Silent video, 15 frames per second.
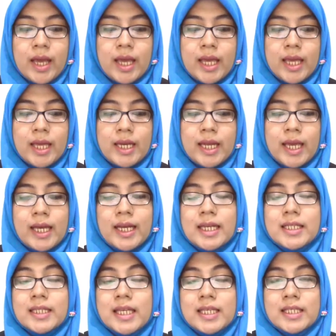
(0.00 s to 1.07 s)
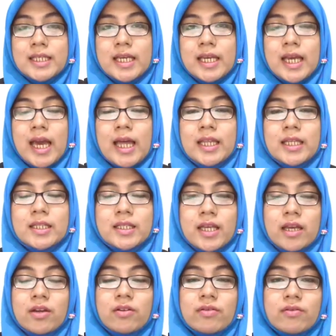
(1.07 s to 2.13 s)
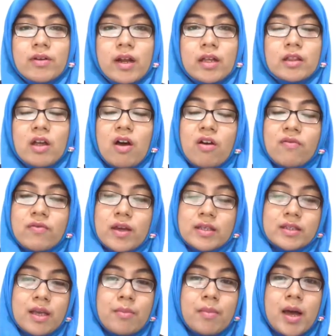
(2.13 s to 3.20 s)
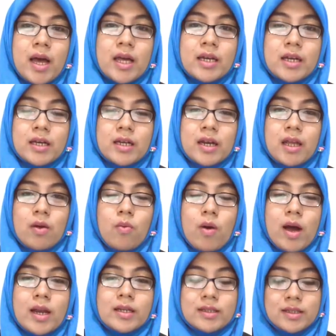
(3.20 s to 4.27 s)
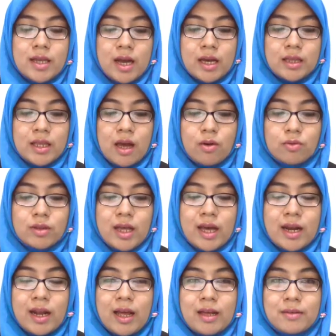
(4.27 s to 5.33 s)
in English Teaching at the Second Grade of SMA Negeri 1 Sangatta Utara."